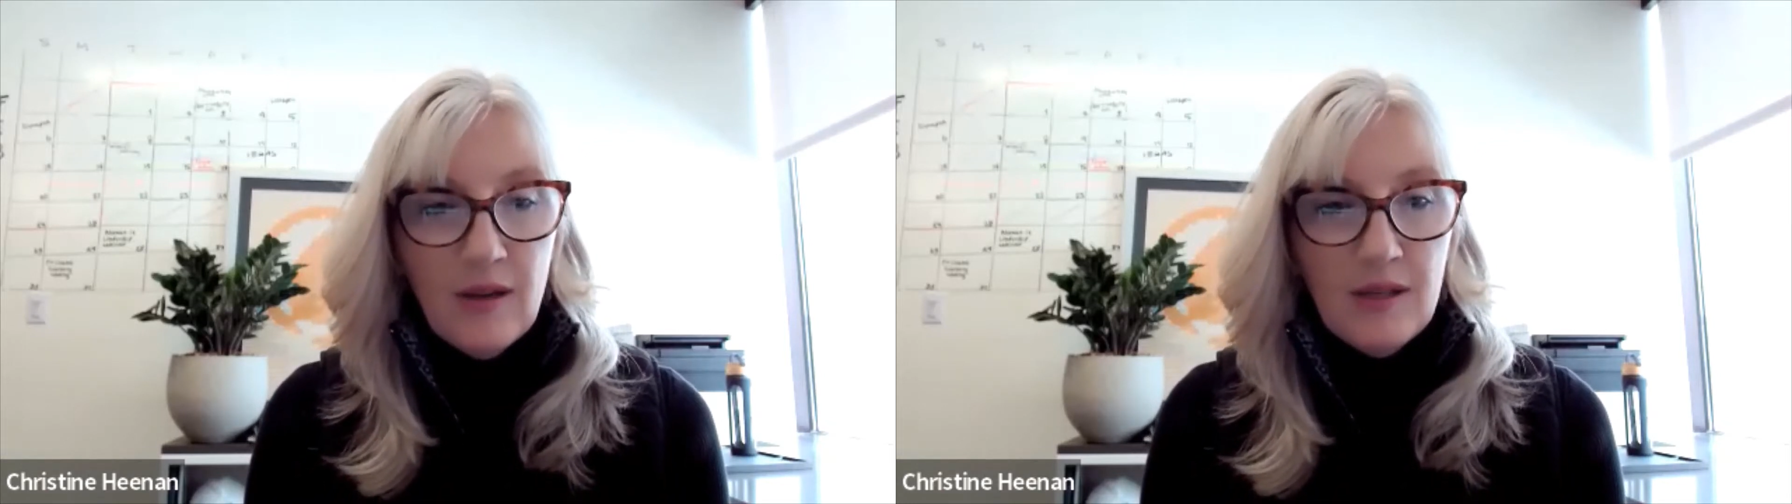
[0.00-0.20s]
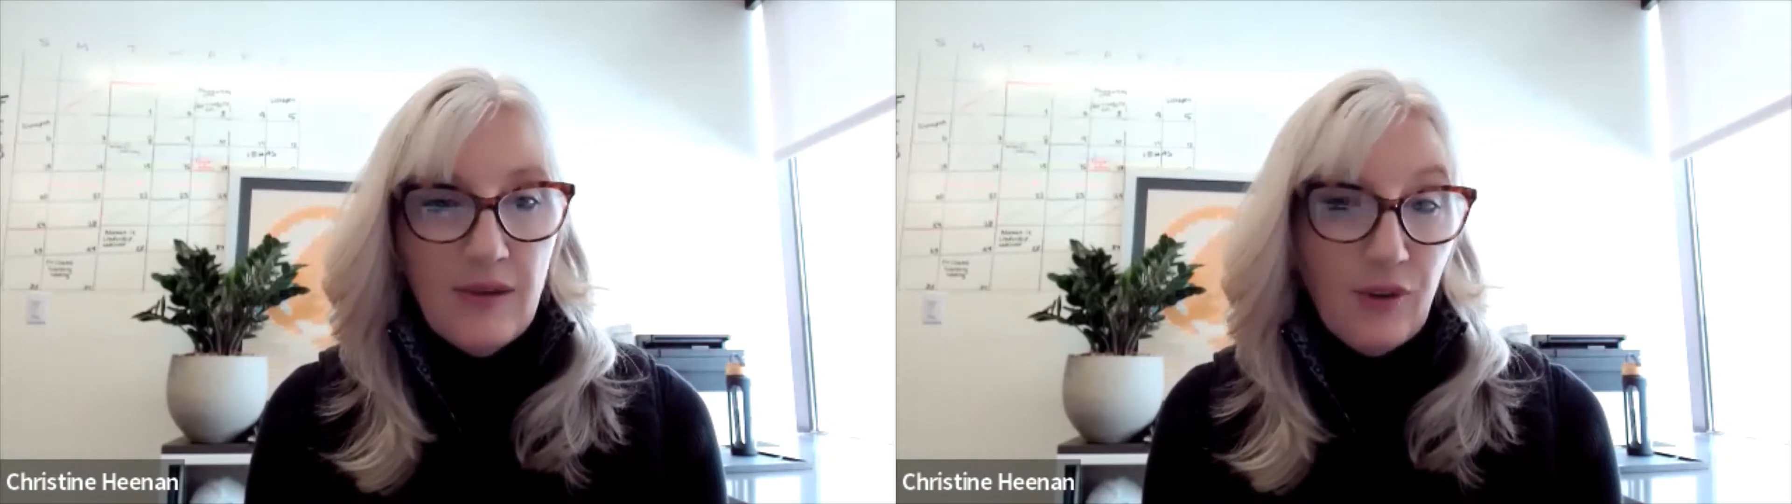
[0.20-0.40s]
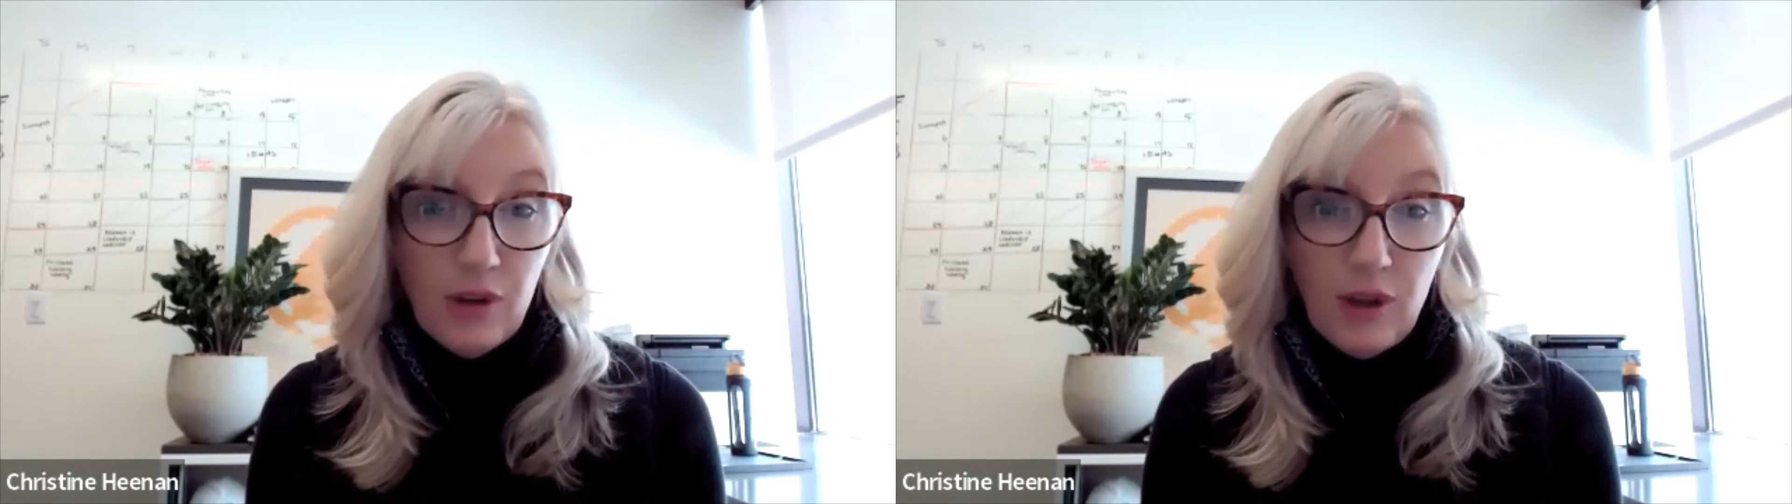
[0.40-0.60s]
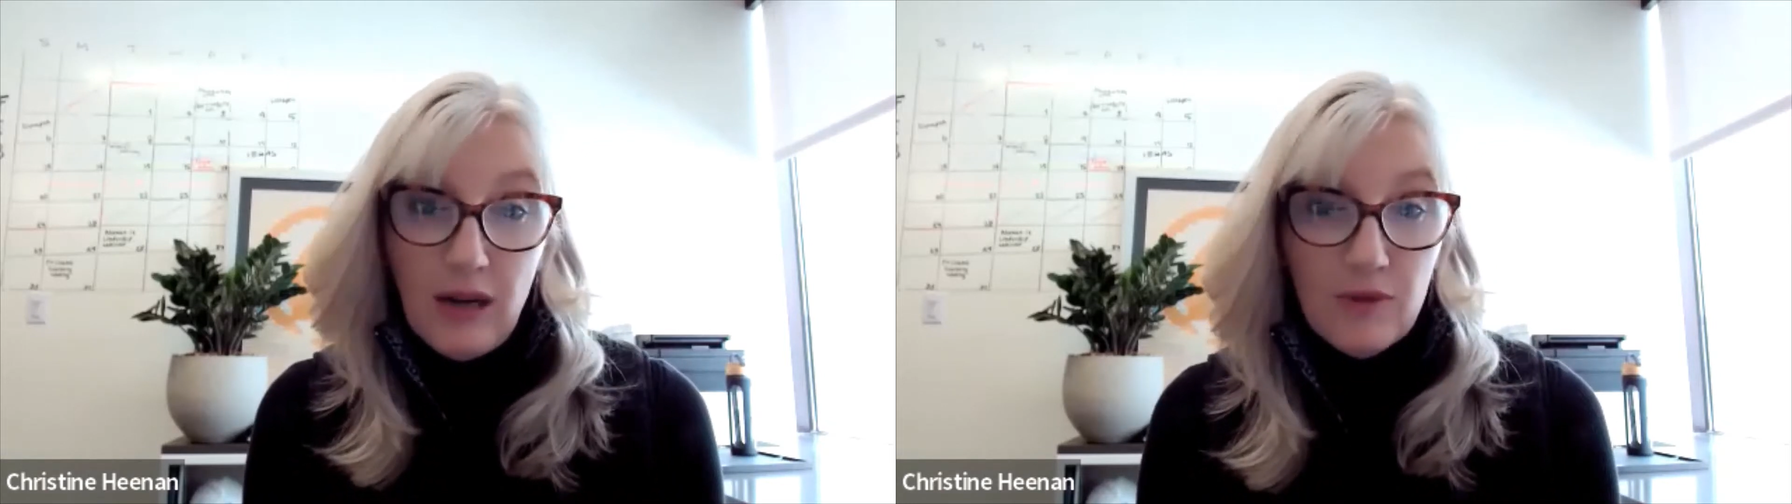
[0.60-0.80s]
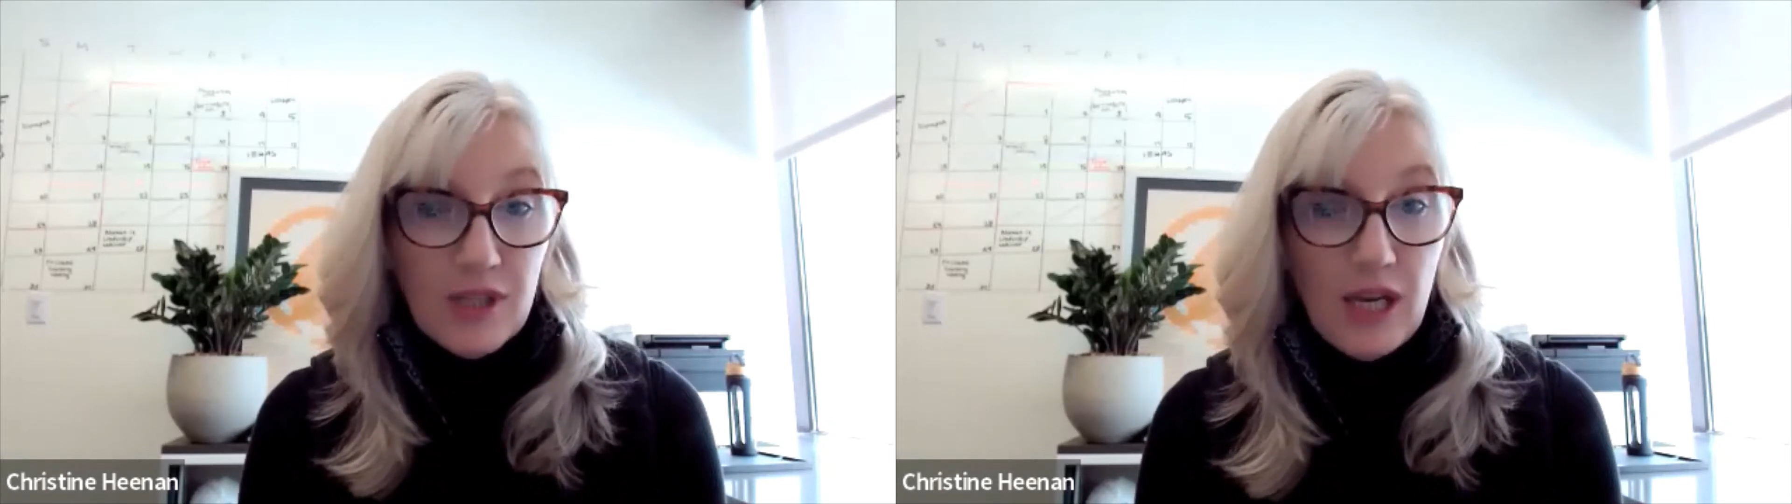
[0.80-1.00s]
difficult
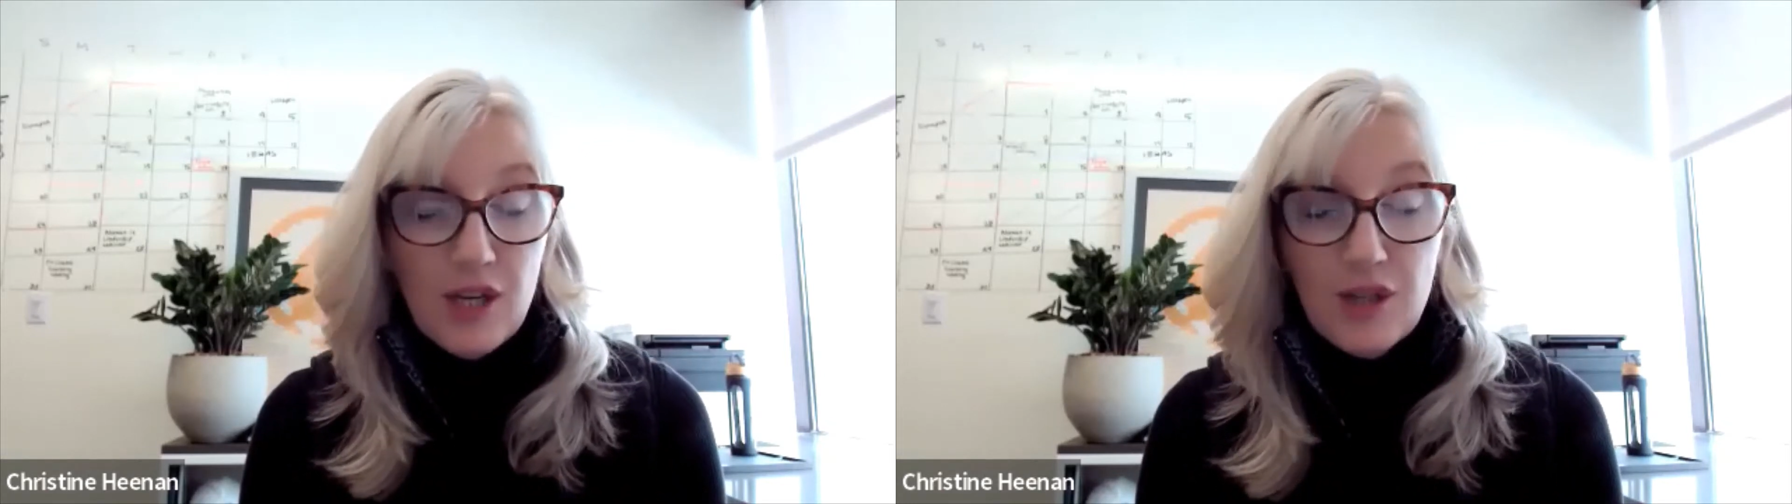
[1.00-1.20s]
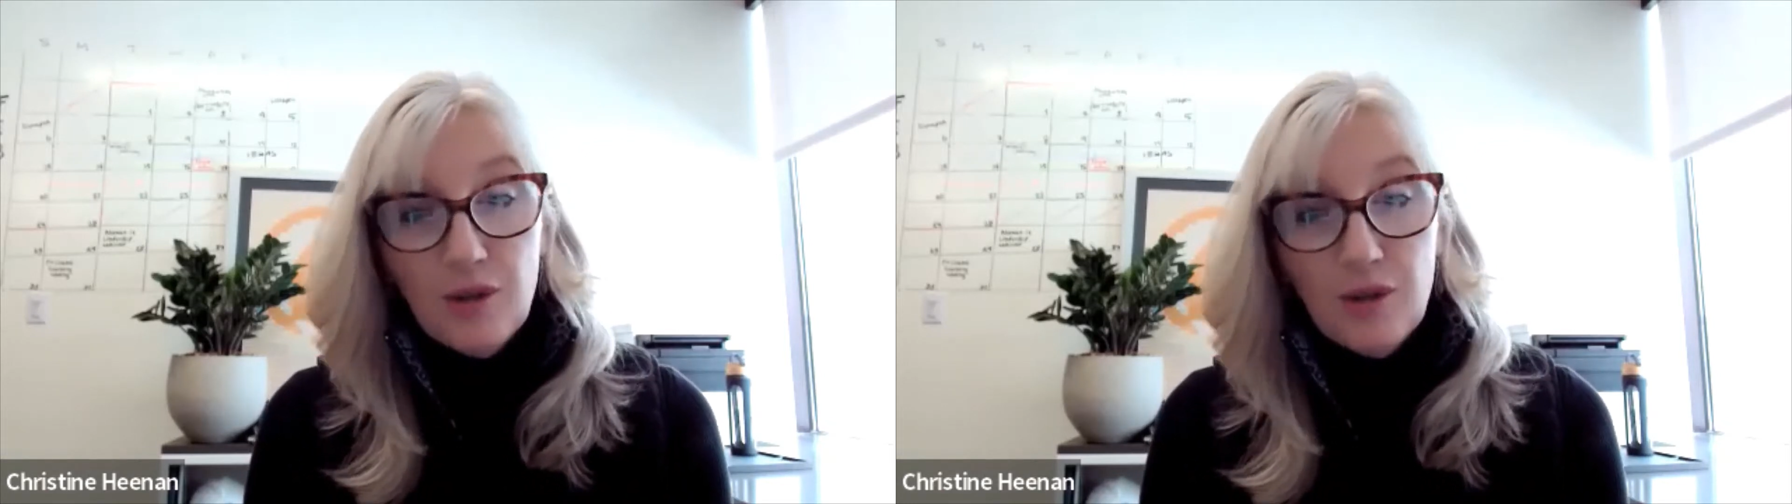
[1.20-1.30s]
conversations,